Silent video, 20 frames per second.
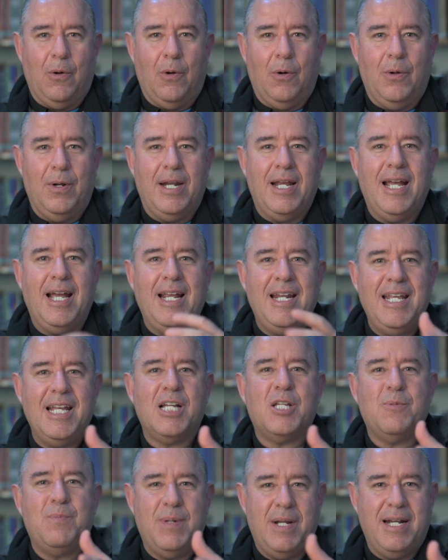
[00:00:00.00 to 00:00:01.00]
on any
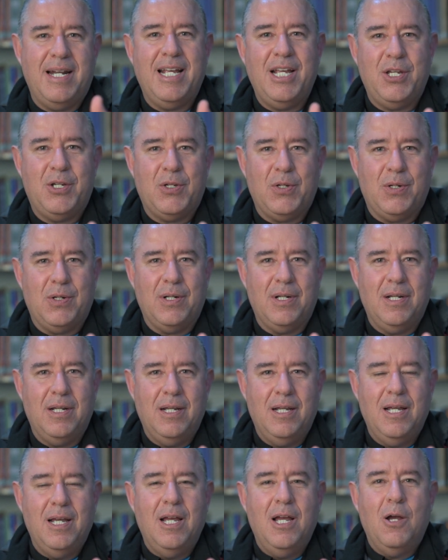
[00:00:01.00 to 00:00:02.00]
explanation
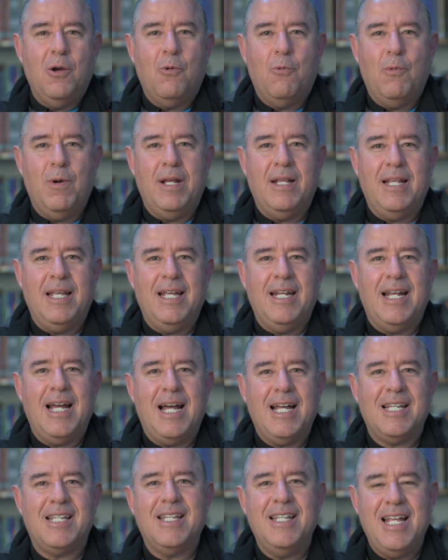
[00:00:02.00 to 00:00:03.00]
when it
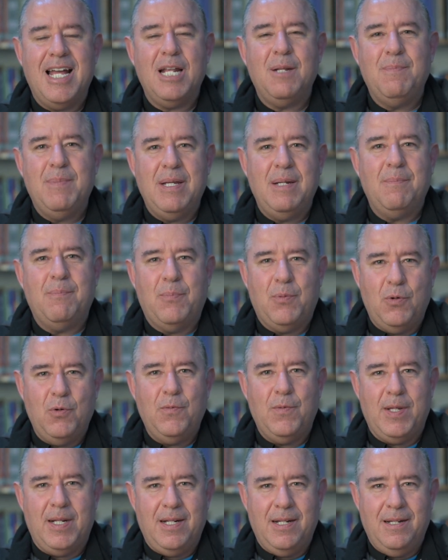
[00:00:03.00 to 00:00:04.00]
has not been
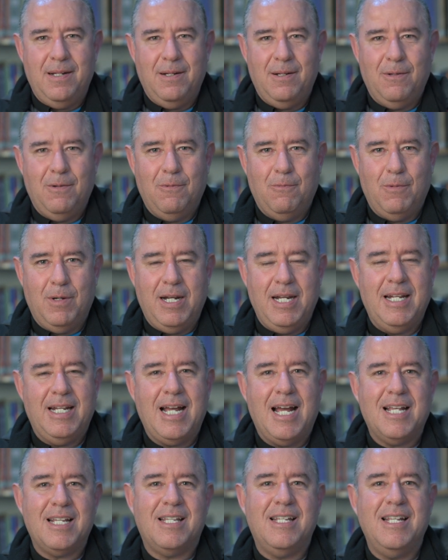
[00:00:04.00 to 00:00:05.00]
proven, when it
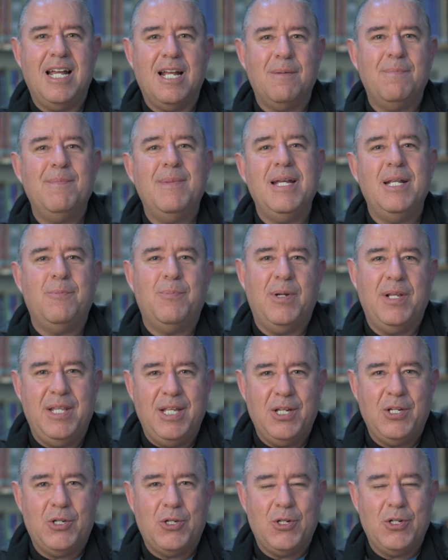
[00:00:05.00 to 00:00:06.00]
has not made
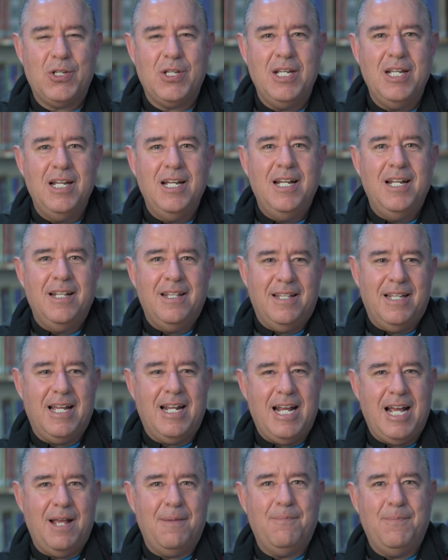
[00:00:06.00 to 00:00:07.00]
predictions
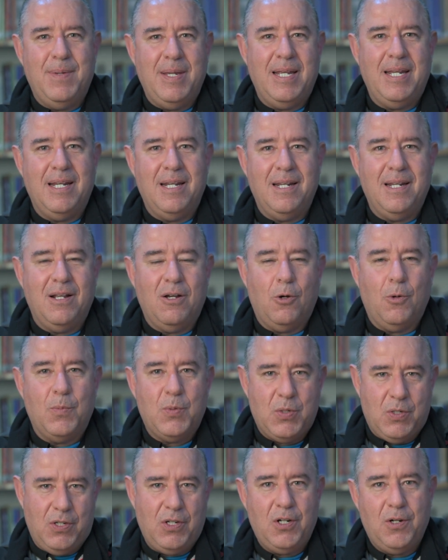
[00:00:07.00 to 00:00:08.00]
that have been
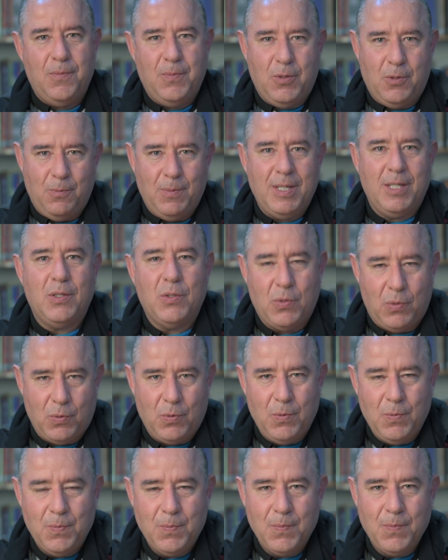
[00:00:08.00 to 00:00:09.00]
observed to be
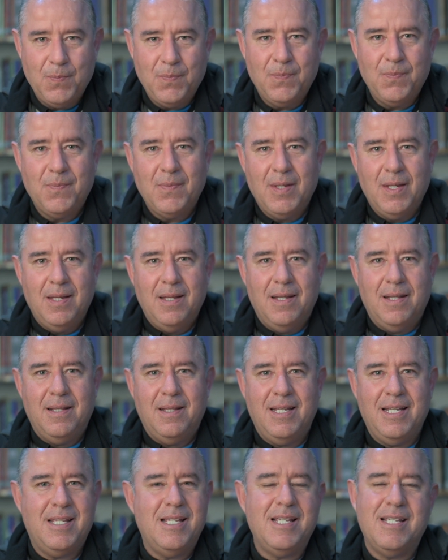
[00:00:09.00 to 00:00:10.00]
true.
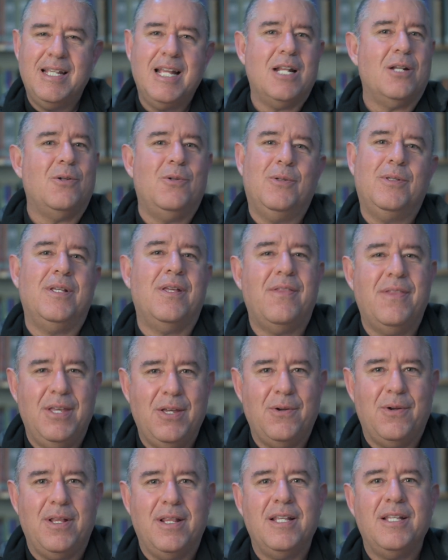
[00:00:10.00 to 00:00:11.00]
This is not called a
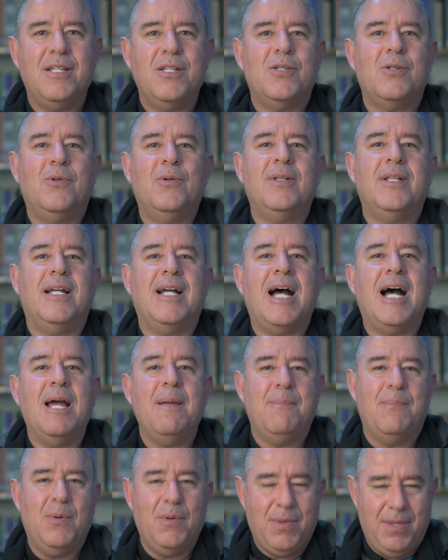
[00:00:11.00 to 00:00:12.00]
theory, this is called a
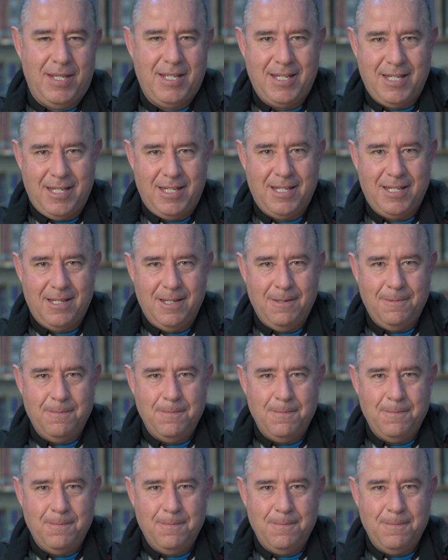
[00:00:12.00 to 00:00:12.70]
hypothesis.